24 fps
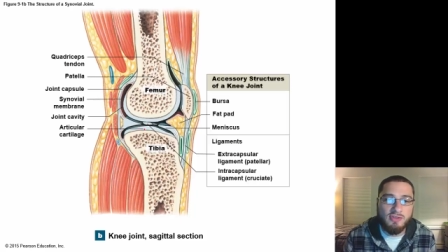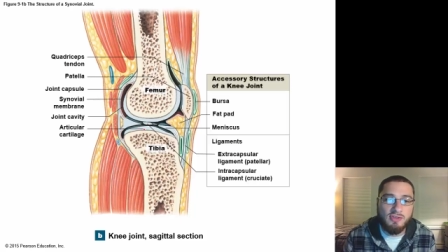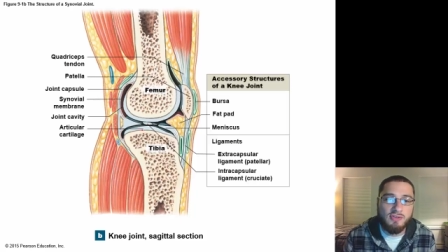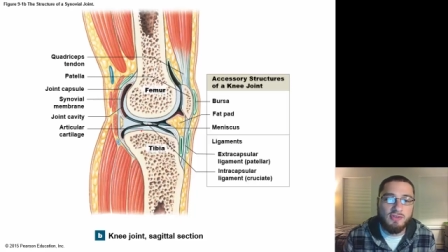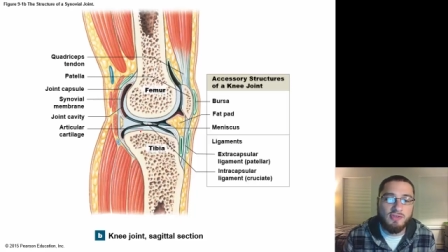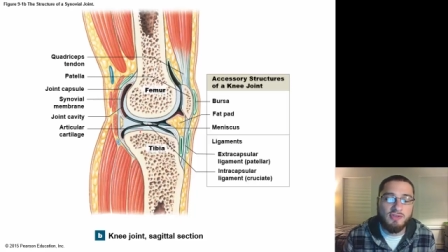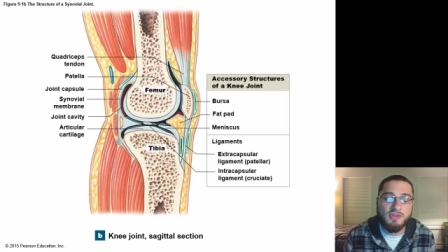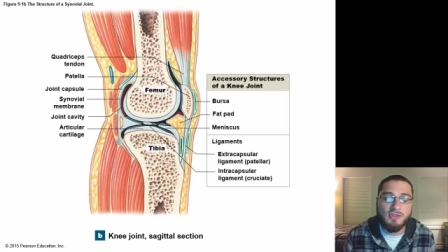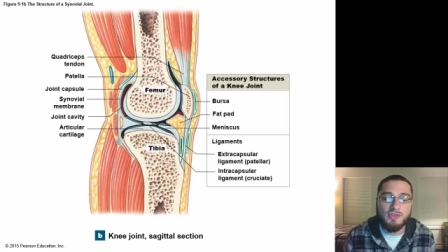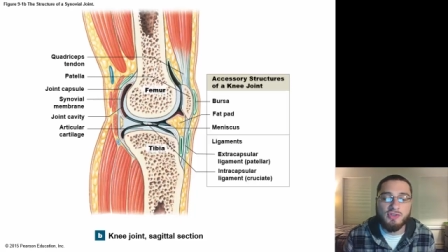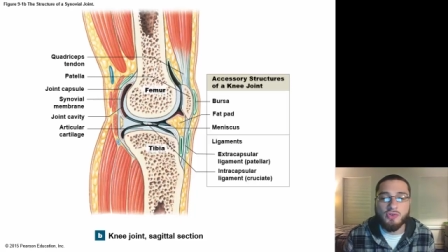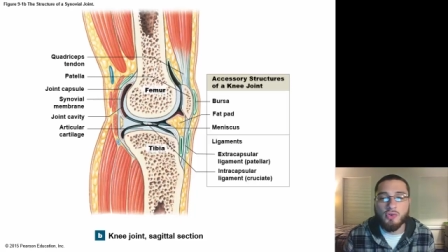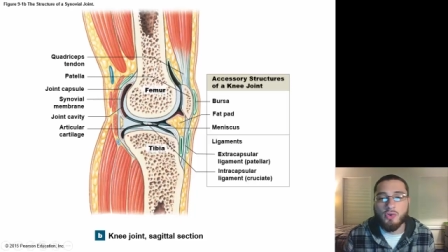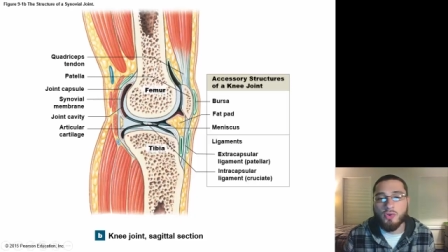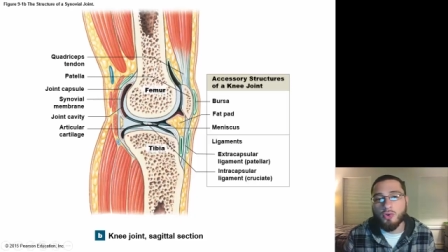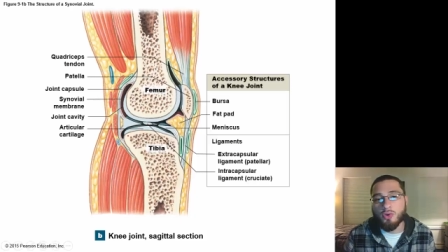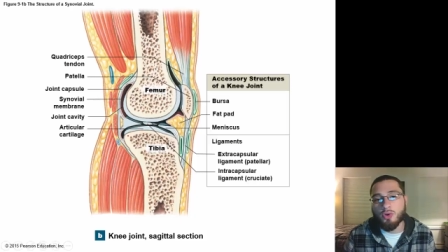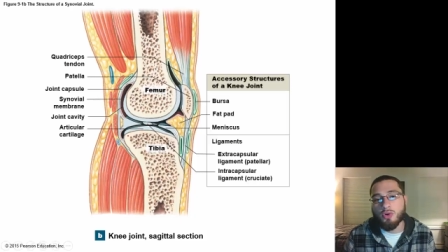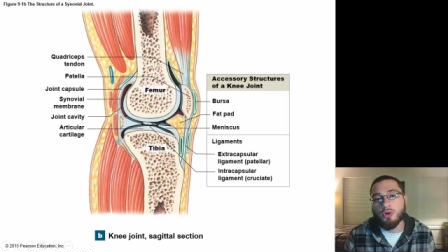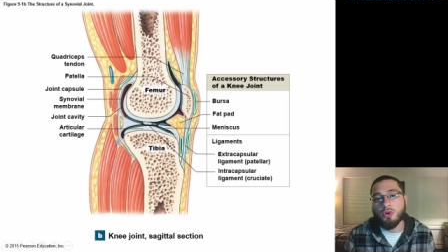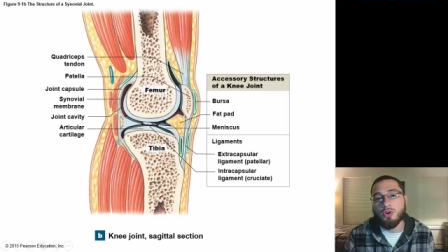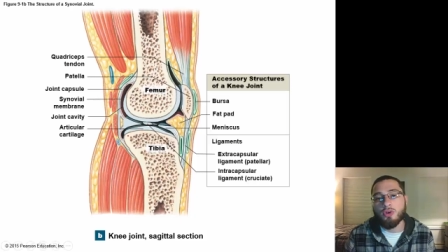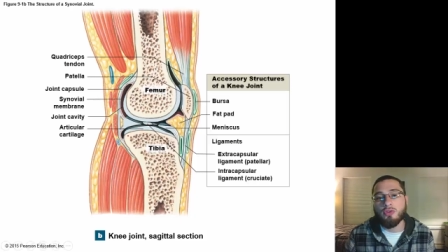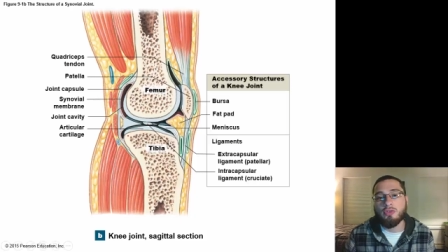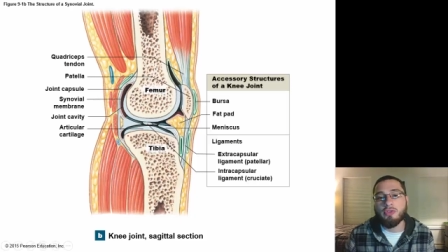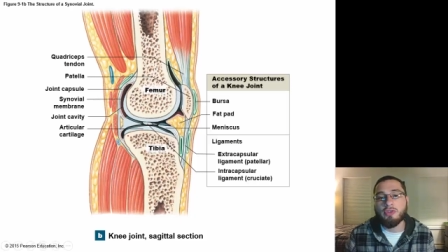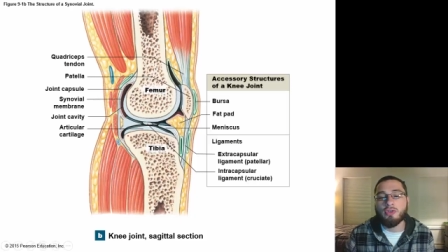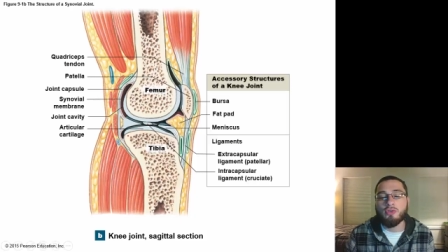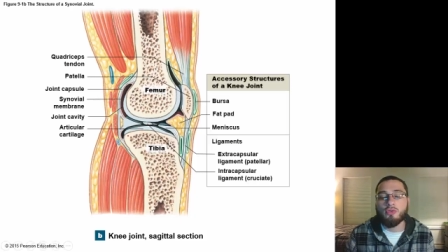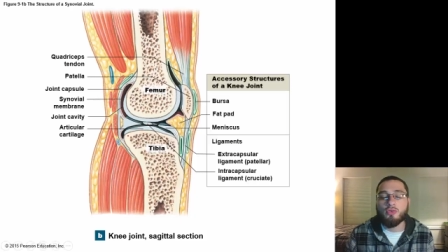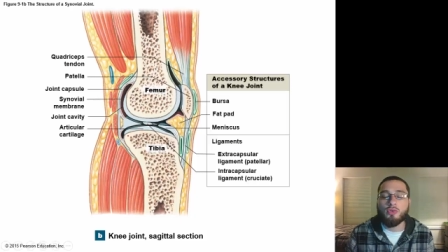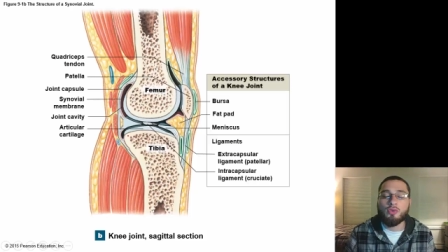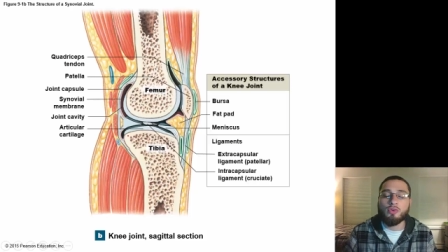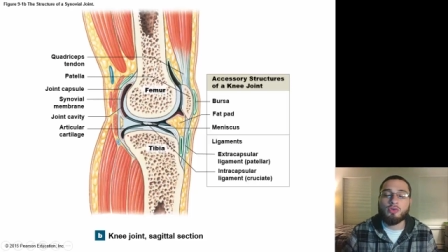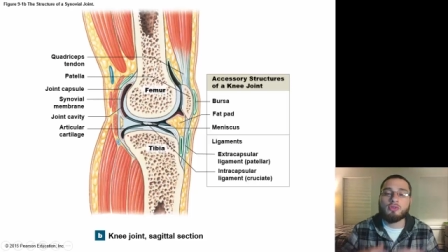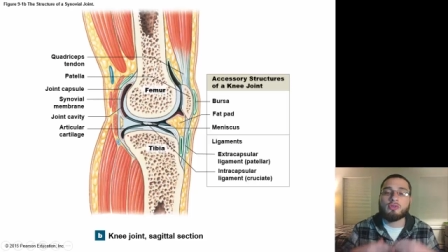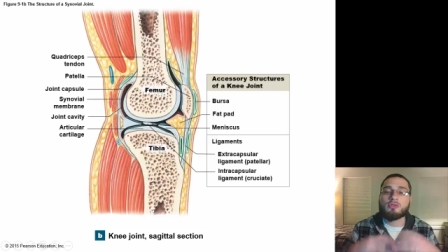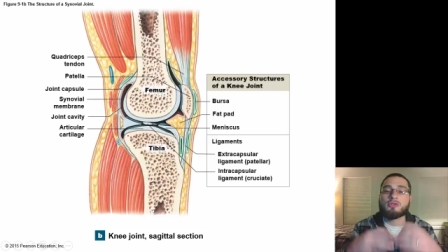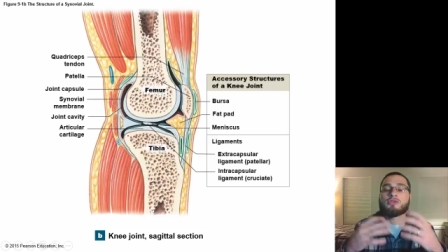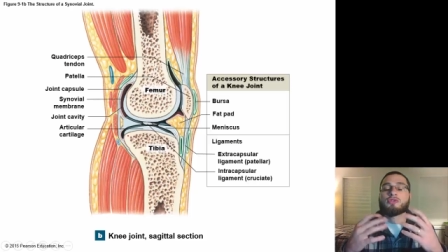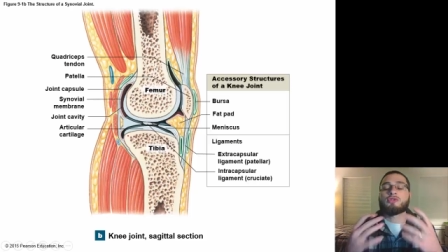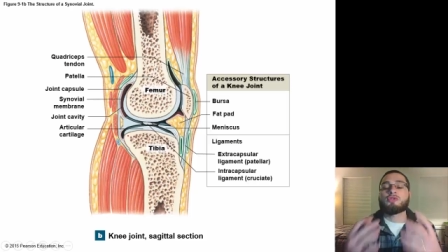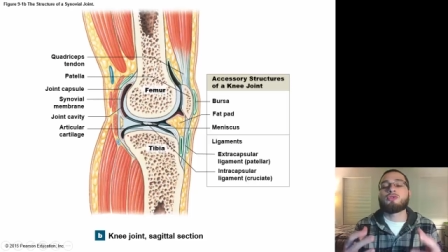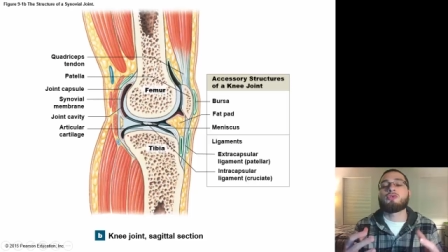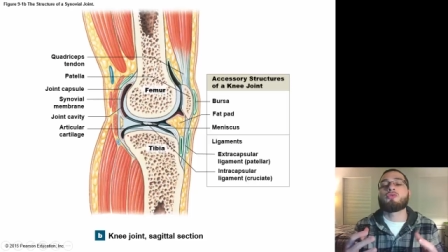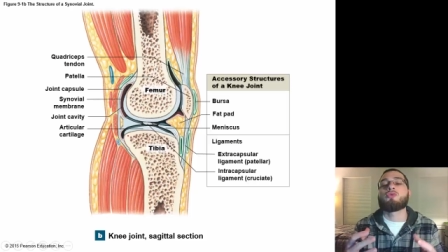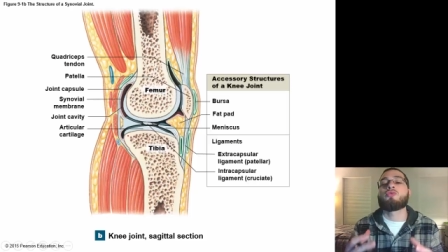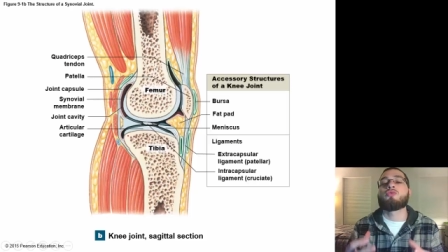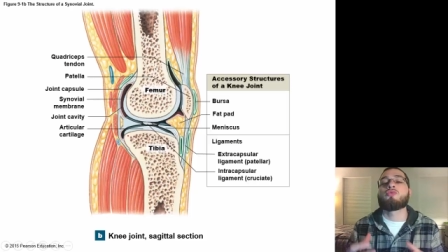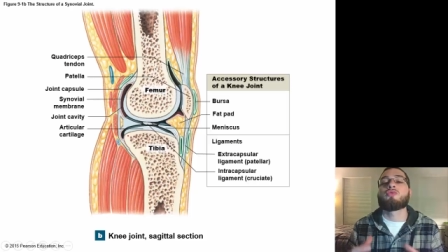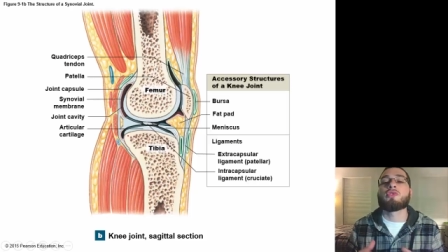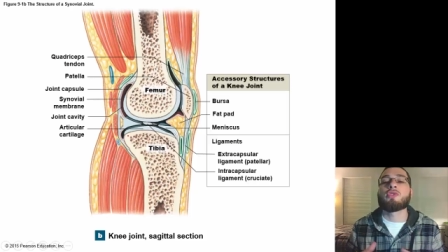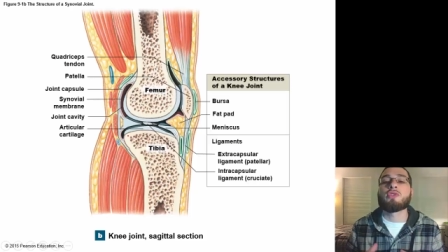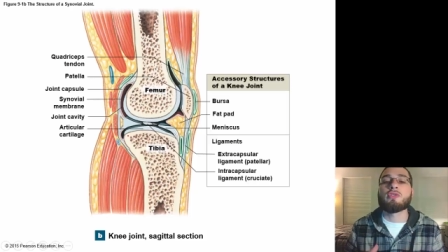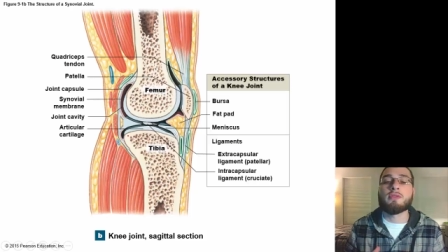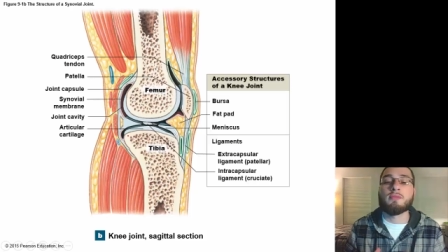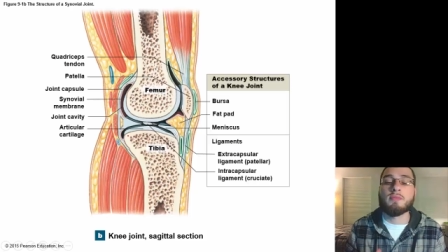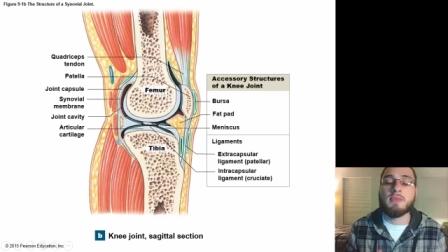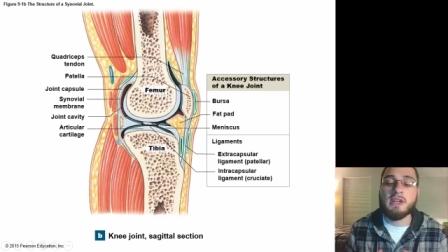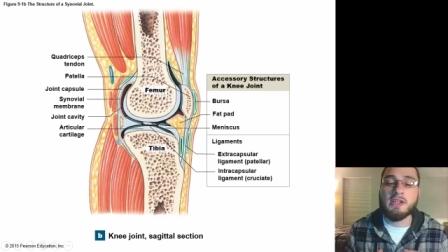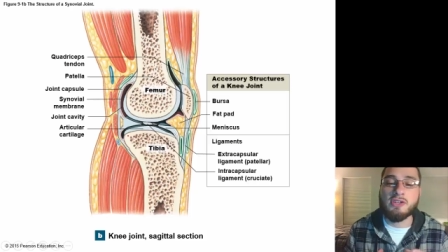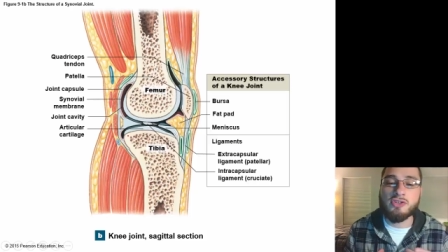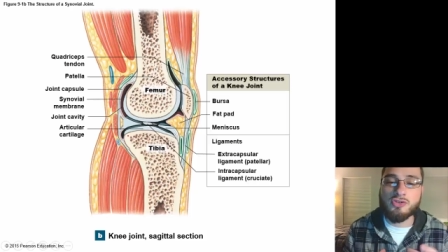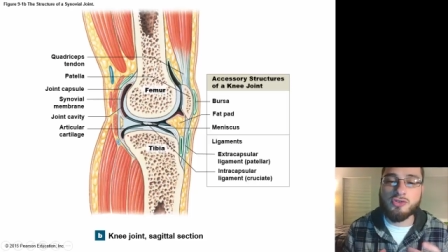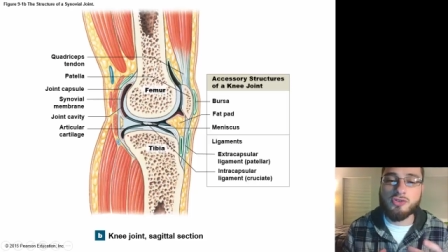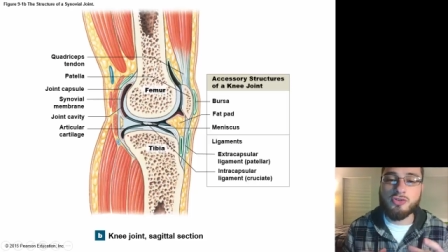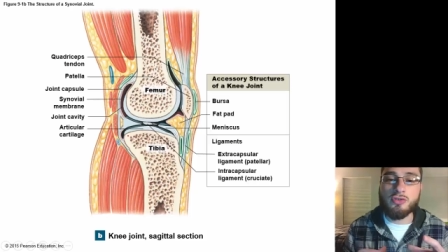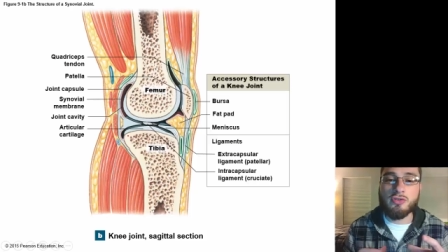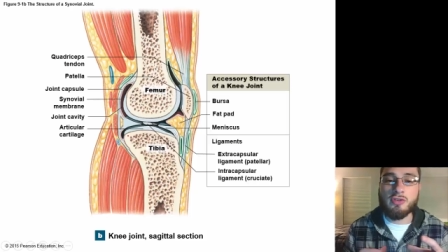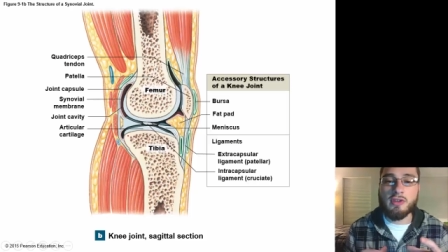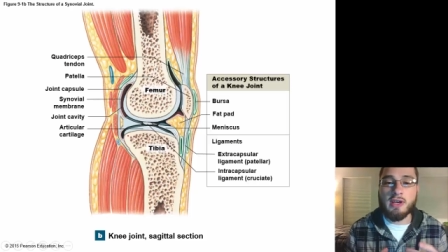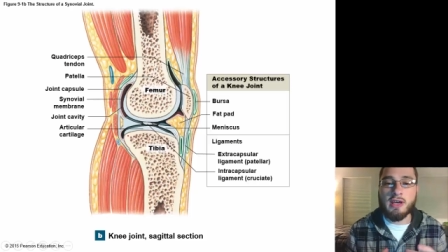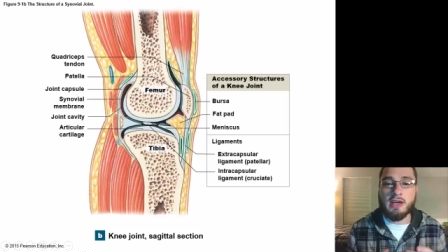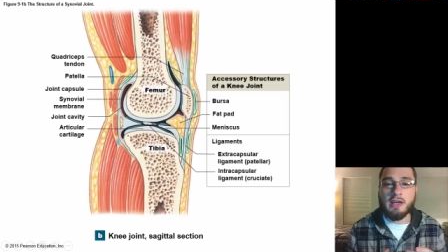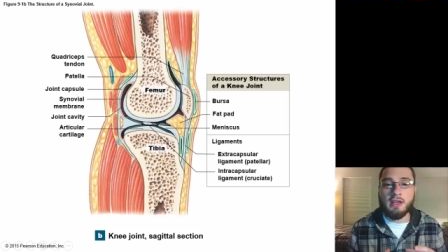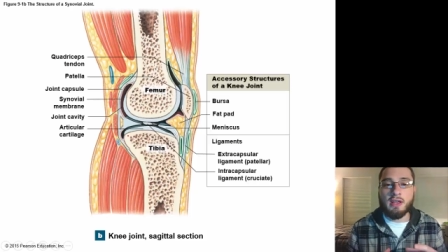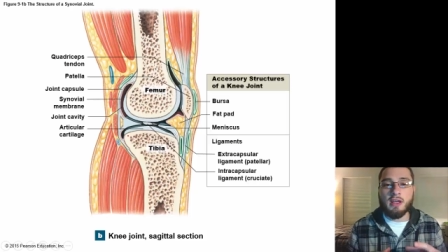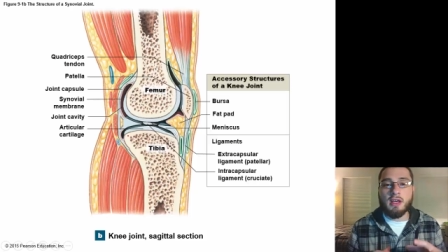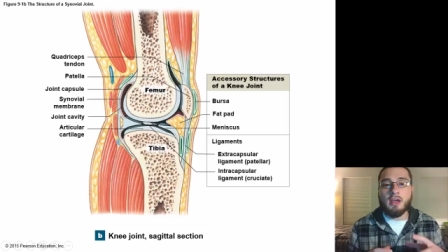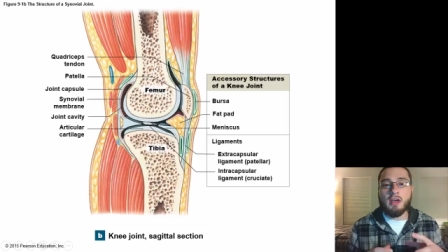and this is all in order to really make sure that